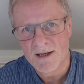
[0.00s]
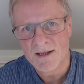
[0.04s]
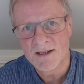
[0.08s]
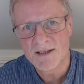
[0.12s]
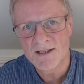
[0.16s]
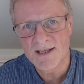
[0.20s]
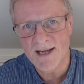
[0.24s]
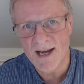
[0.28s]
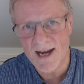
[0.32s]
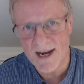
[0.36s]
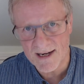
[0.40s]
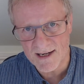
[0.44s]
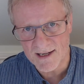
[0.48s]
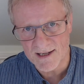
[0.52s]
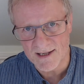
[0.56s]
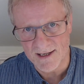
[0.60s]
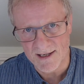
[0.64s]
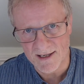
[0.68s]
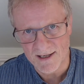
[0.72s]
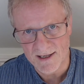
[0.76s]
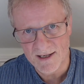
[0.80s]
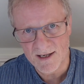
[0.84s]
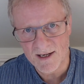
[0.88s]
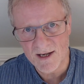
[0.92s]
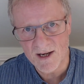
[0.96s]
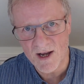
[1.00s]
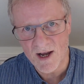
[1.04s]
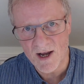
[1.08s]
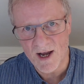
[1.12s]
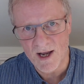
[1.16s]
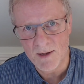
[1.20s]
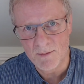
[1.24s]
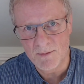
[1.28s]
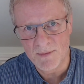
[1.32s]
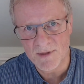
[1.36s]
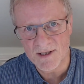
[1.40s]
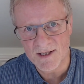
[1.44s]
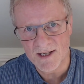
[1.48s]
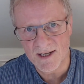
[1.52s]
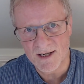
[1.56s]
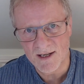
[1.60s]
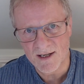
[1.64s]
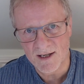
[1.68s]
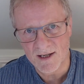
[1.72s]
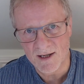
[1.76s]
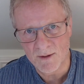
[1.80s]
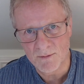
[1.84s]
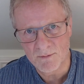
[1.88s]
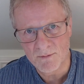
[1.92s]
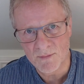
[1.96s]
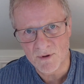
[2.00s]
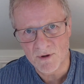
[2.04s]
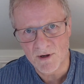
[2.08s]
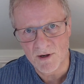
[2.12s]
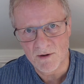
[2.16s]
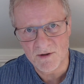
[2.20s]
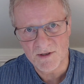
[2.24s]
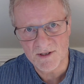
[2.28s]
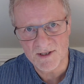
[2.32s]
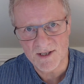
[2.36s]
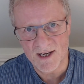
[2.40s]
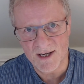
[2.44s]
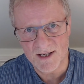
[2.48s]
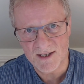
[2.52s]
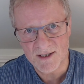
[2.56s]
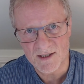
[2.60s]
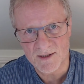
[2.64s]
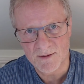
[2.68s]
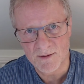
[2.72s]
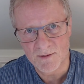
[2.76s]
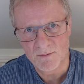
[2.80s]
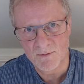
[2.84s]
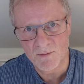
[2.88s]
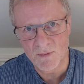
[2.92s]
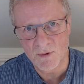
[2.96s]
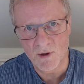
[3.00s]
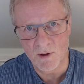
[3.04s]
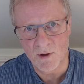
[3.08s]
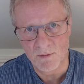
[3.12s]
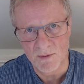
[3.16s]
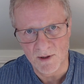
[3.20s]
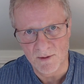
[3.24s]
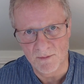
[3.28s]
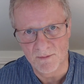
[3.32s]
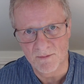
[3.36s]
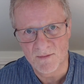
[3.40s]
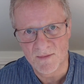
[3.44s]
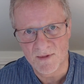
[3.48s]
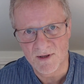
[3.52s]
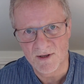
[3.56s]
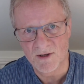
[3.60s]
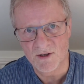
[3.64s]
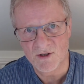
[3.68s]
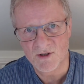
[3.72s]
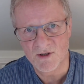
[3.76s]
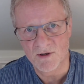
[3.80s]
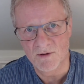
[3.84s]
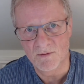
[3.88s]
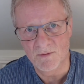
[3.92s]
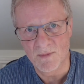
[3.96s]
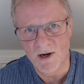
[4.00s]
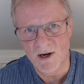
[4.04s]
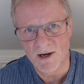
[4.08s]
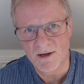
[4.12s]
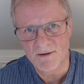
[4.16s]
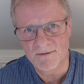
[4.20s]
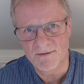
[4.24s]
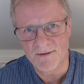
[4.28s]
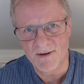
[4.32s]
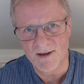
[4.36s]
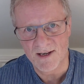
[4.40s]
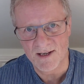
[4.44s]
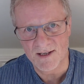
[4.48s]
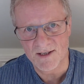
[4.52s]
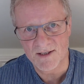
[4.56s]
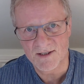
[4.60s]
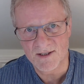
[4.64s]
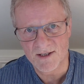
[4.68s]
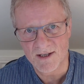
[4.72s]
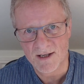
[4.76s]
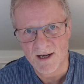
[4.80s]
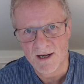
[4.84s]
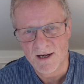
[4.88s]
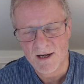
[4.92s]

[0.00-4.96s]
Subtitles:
tackling a particular process problem that you might face.